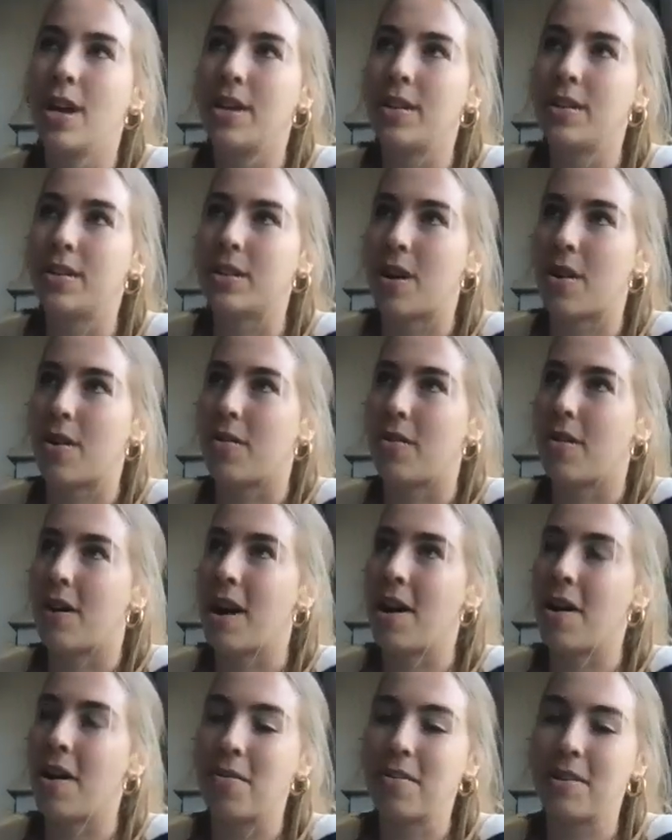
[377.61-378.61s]
So
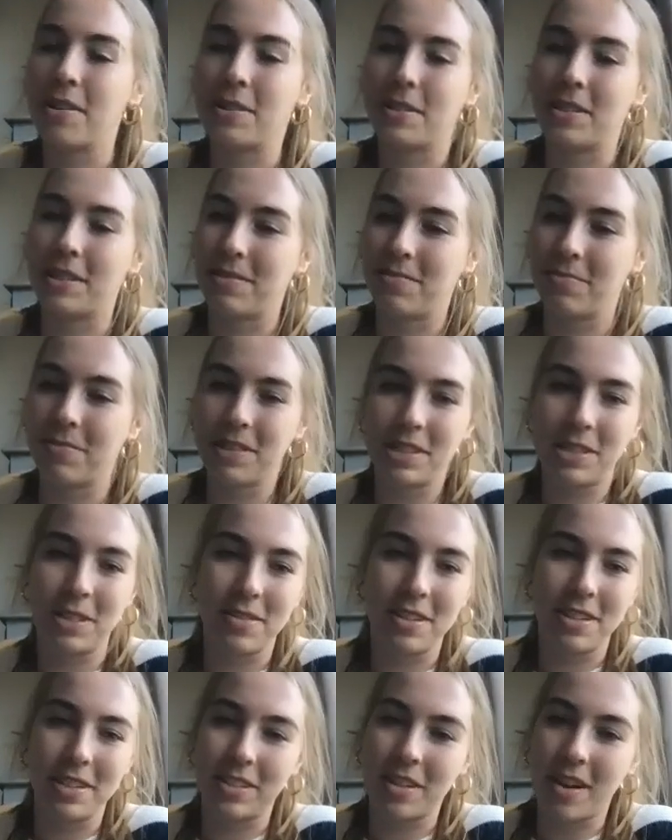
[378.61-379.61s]
I always was
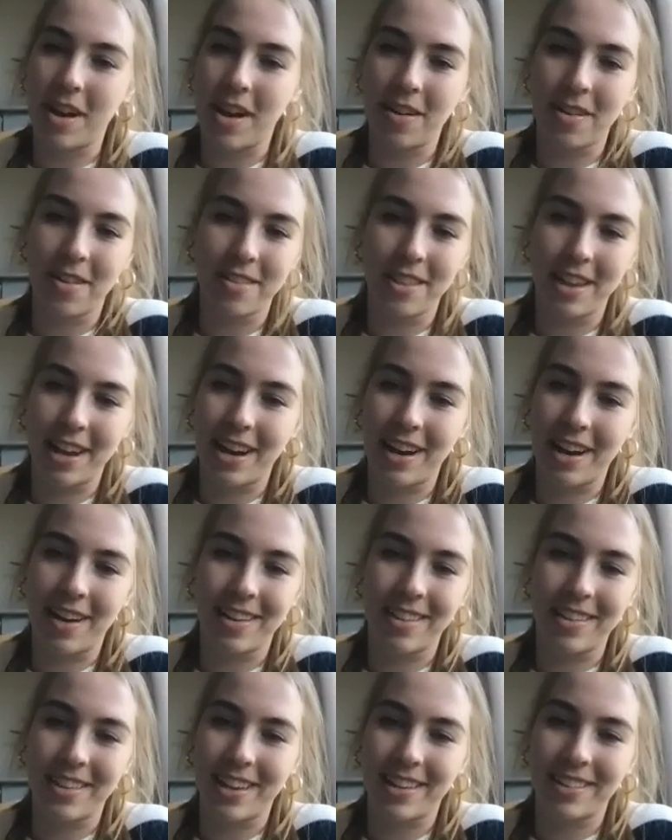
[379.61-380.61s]
doing soccer there
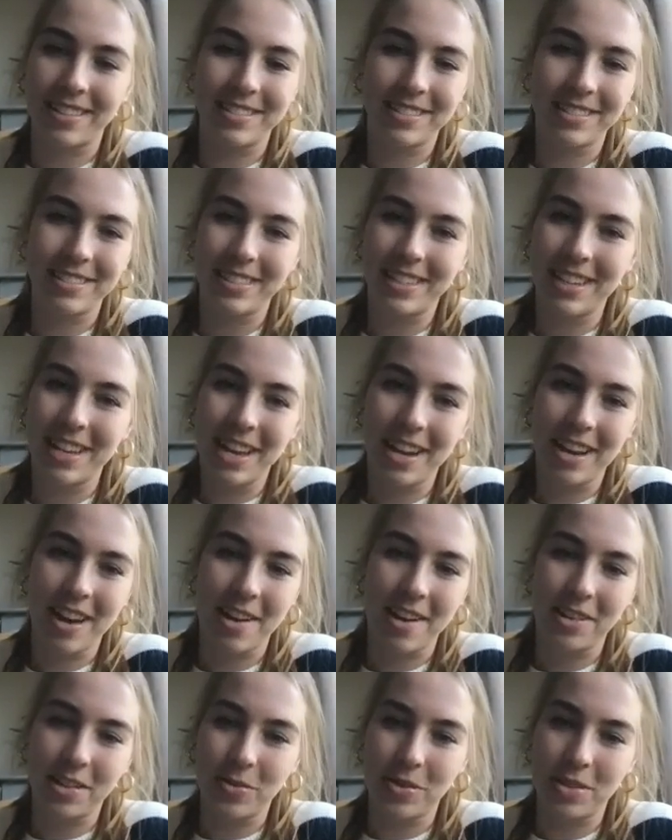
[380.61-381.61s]
and then
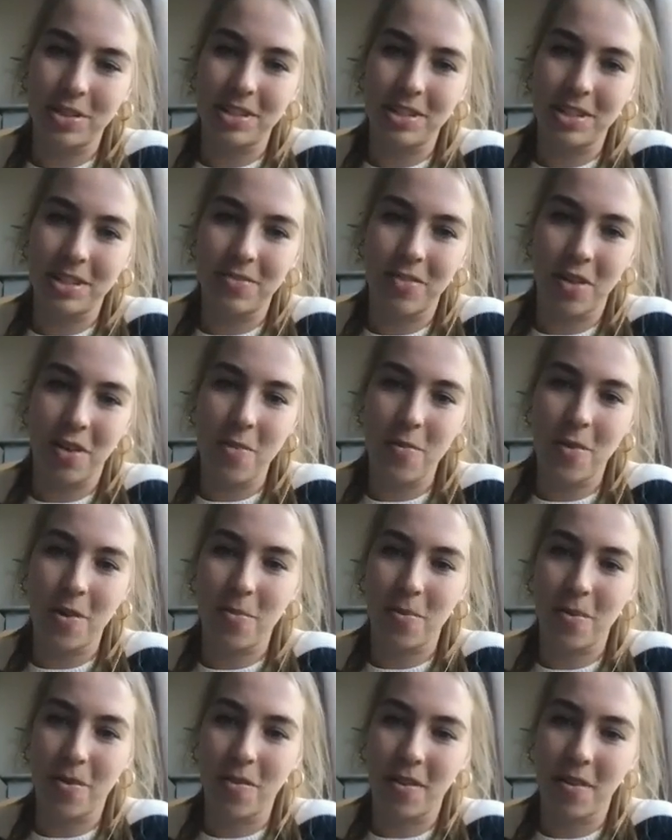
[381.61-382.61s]
kind of switched into the volleyball
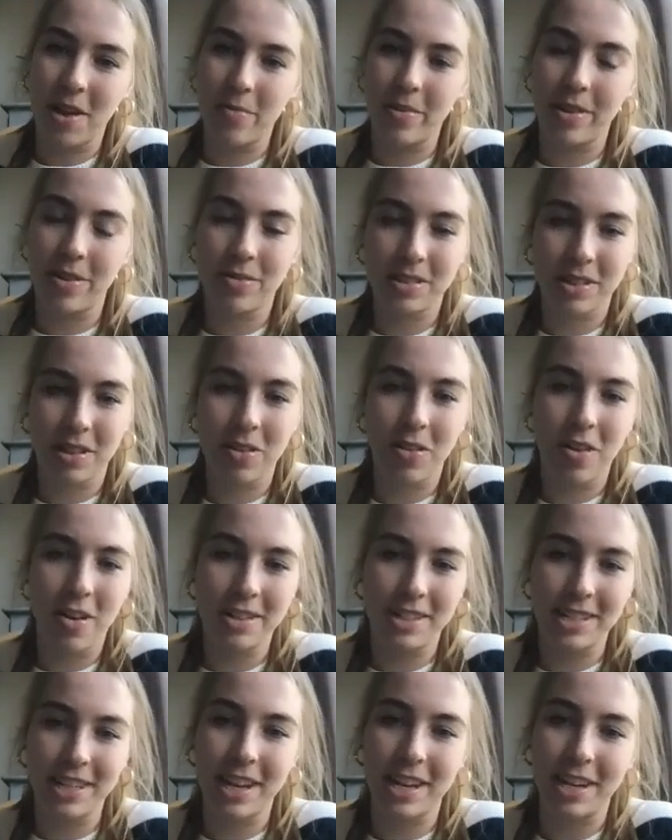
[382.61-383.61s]
program. And it was a little
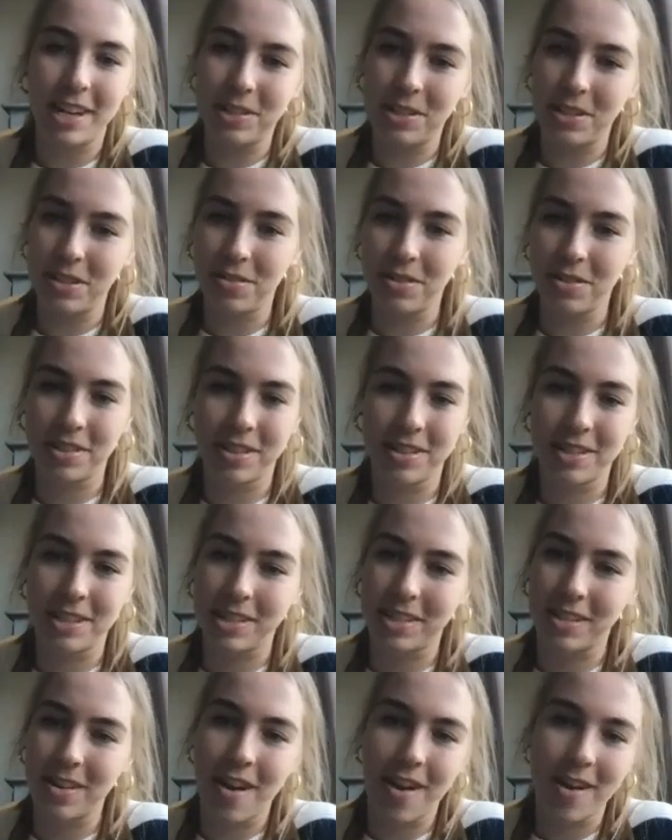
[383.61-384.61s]
hard to get into just because
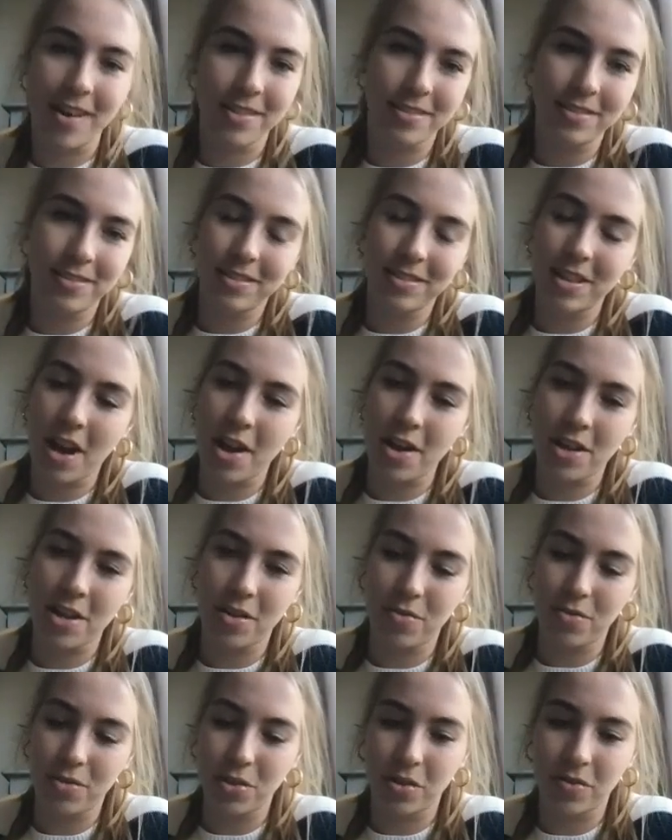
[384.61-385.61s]
it's not
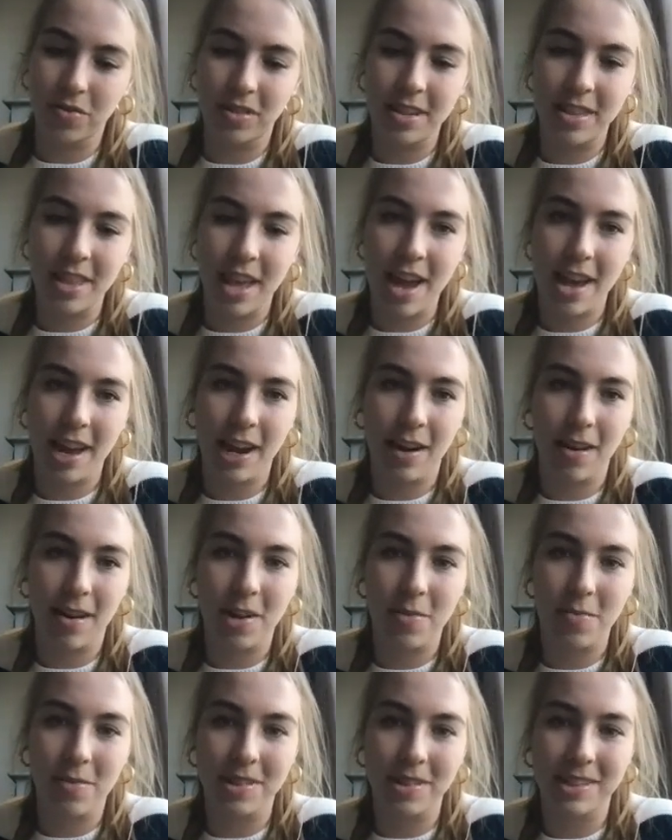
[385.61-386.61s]
huge over in that
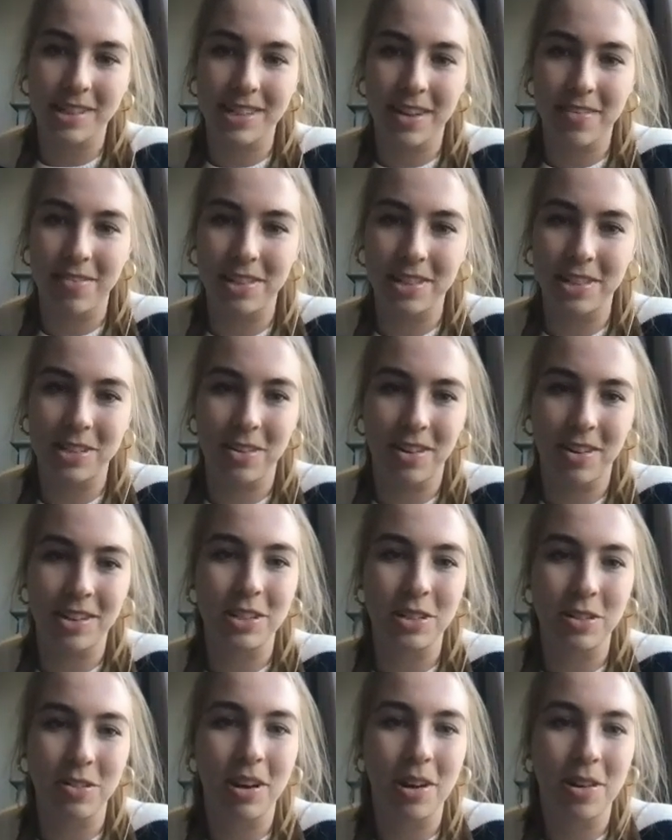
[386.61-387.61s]
area, but it's definitely starting
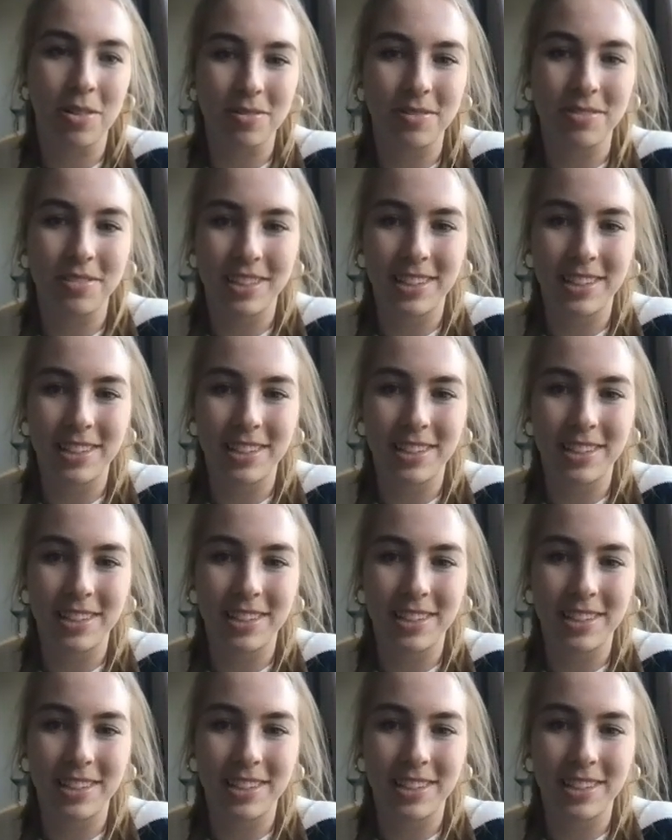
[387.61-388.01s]
to grow.